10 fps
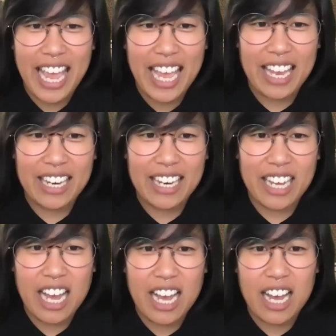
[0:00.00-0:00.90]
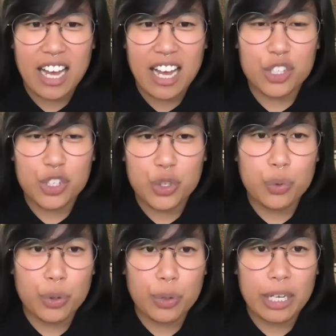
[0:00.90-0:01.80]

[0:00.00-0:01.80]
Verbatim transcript: and uh, you will